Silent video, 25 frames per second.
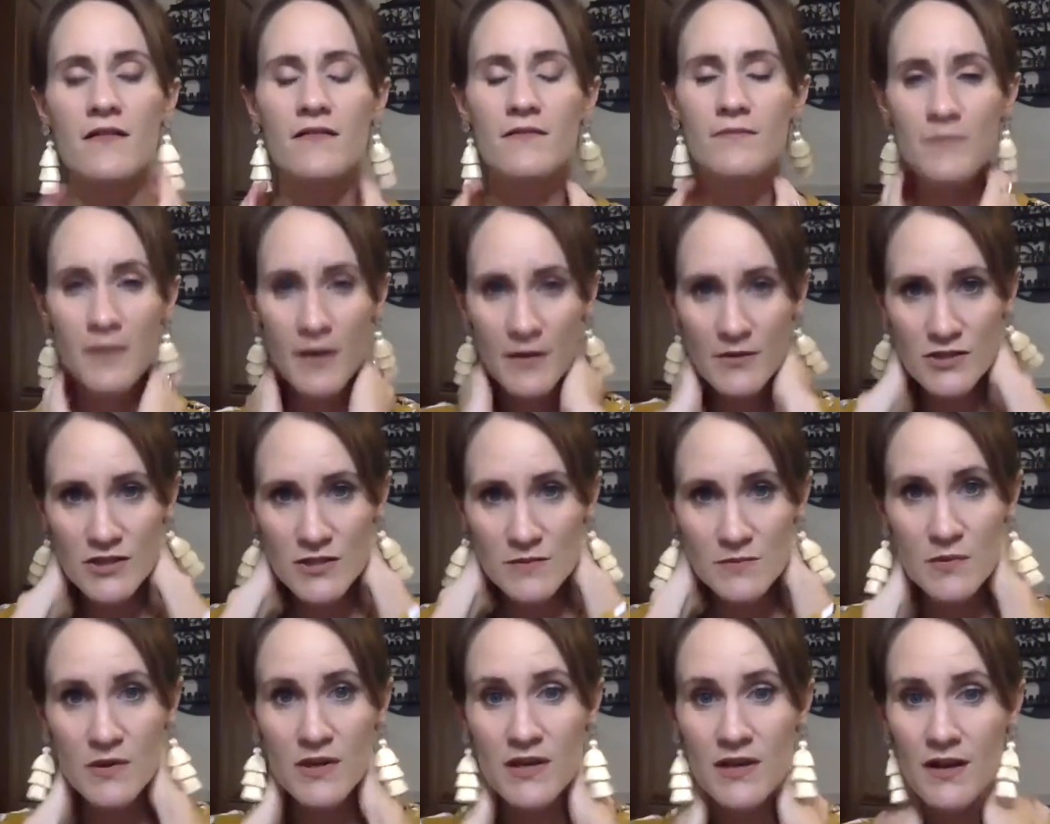But
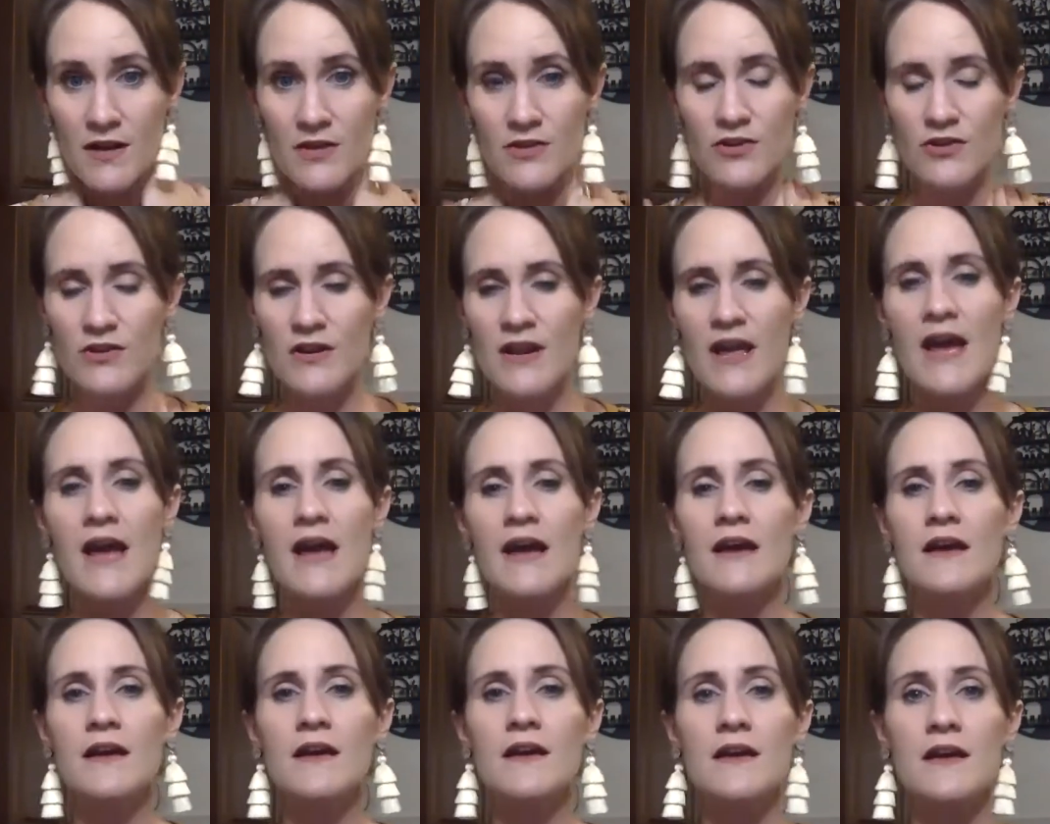just putting it on your neck
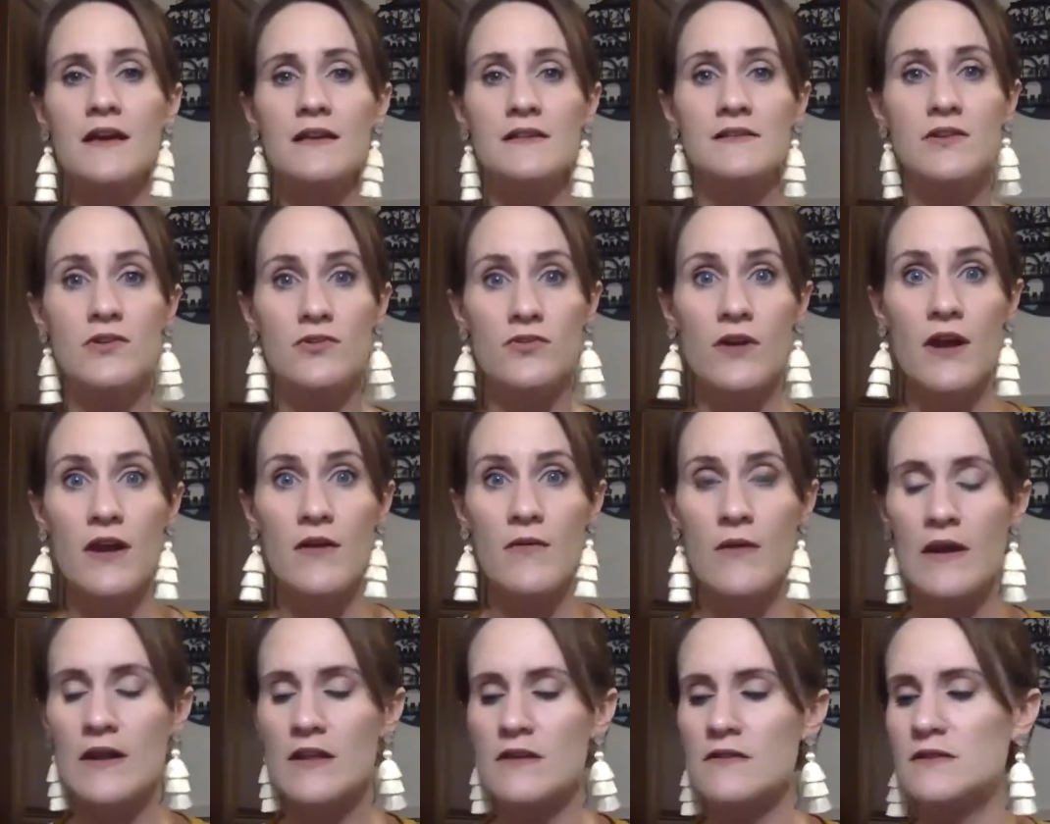is a great
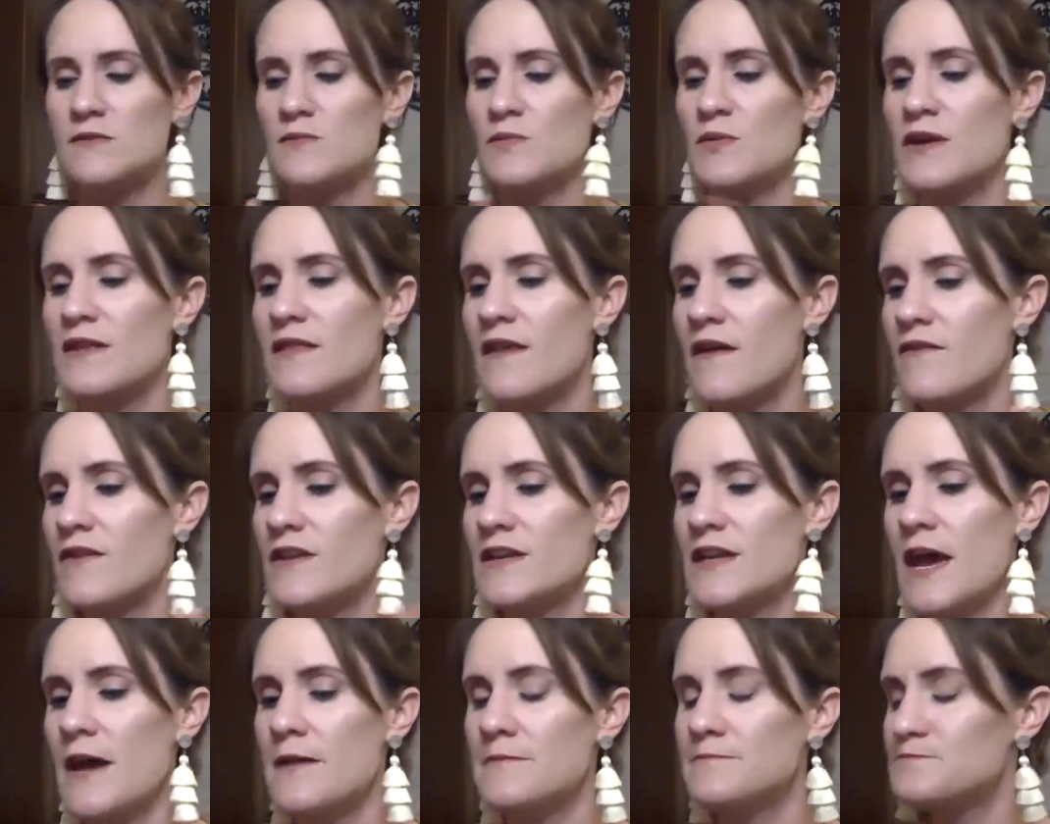way to use Breathe every
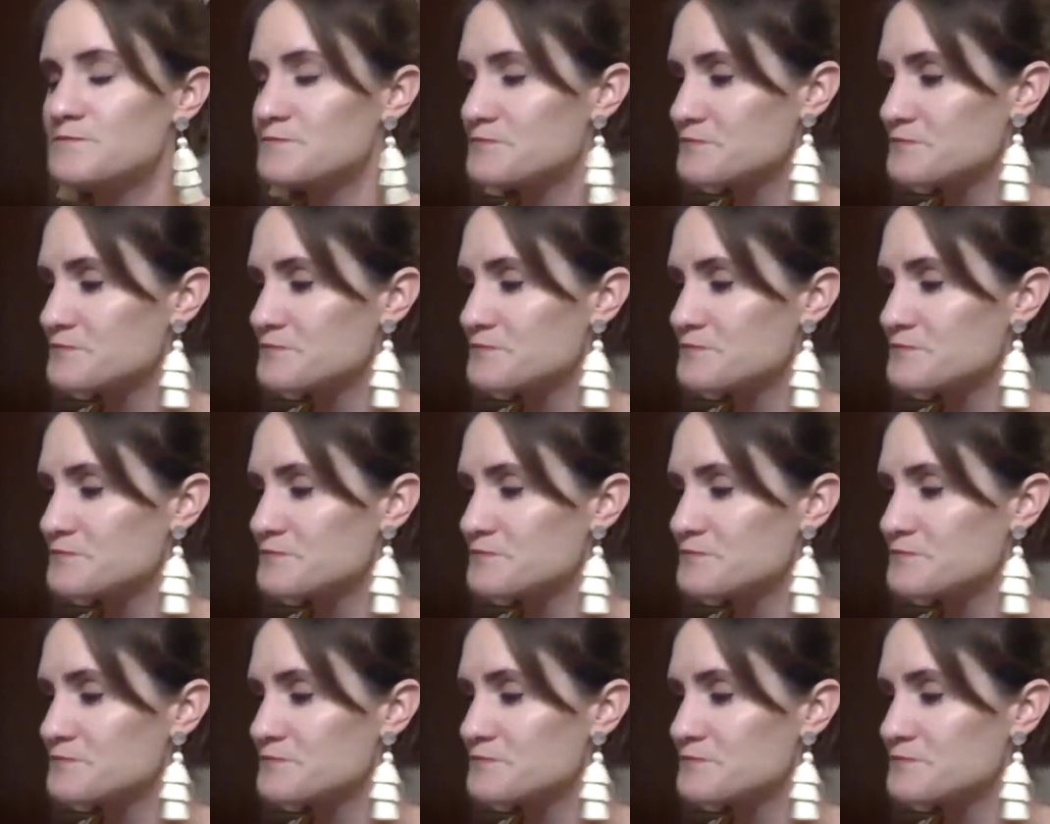day.